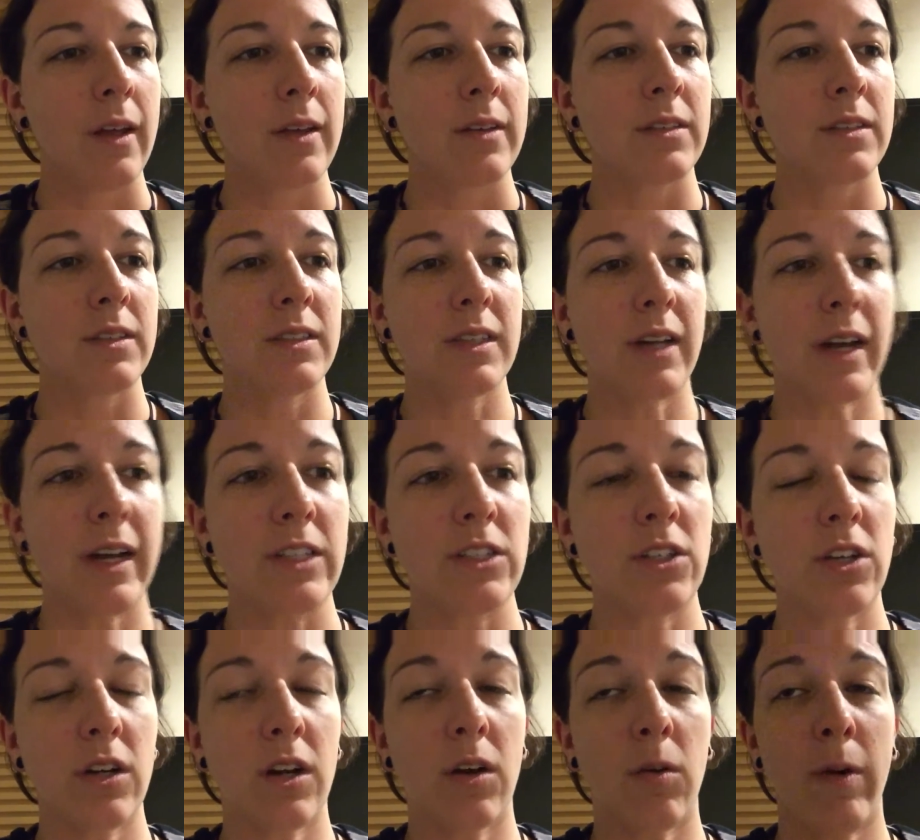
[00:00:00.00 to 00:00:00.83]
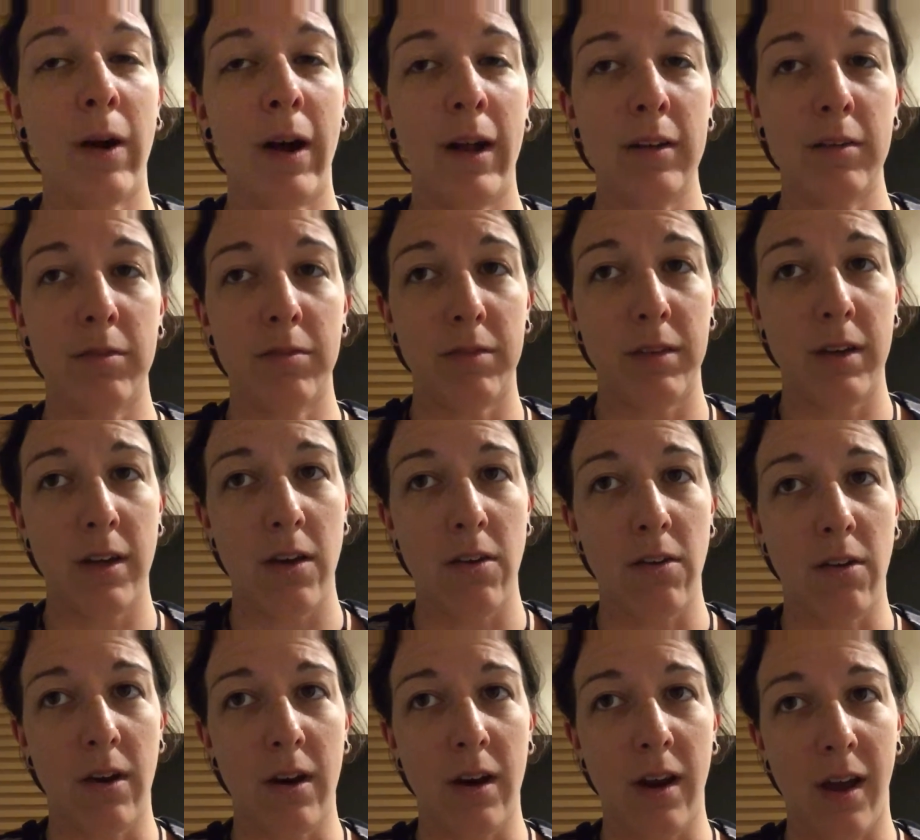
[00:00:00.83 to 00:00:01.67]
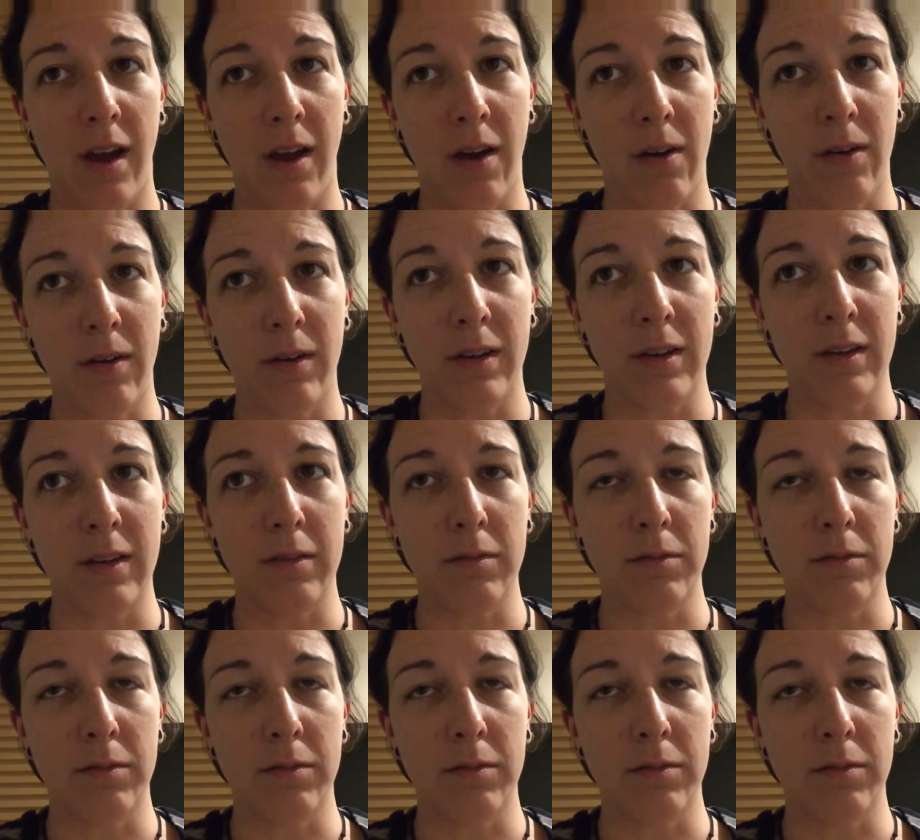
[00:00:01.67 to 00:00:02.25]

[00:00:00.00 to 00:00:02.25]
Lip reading: So this guy took a while to figure it out and